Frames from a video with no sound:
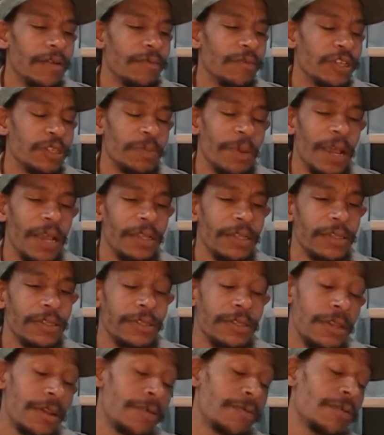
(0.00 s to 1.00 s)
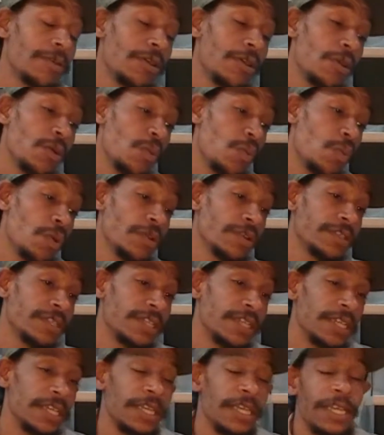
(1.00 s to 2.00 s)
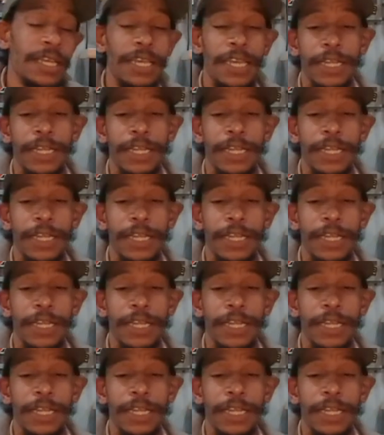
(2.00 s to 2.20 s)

response. So we'll see.